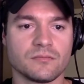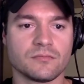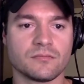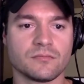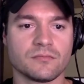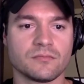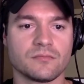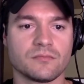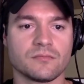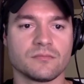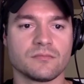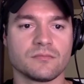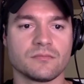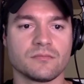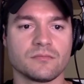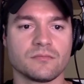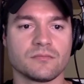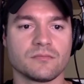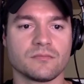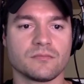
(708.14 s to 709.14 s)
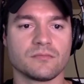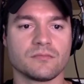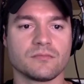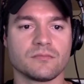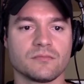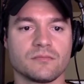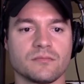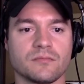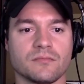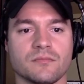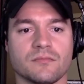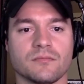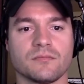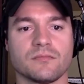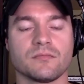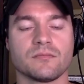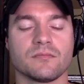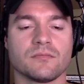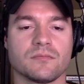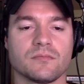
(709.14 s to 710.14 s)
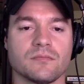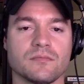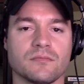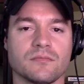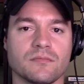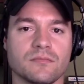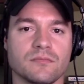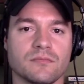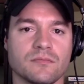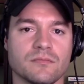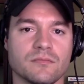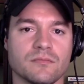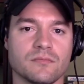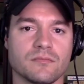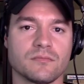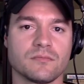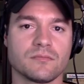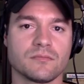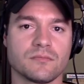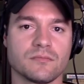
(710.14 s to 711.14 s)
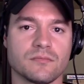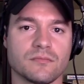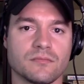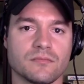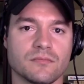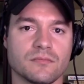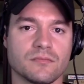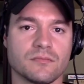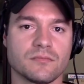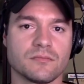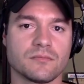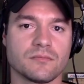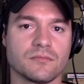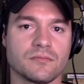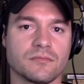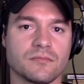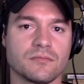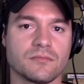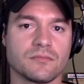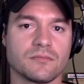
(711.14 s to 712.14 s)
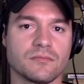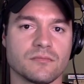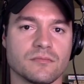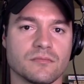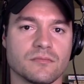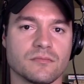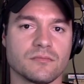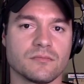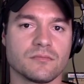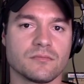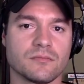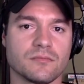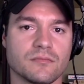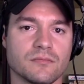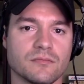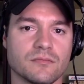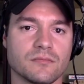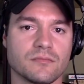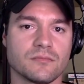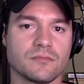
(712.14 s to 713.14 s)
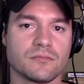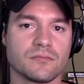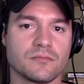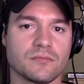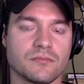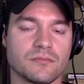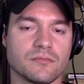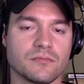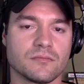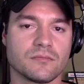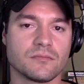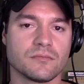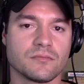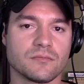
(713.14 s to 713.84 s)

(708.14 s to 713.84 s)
The person shown says nothing.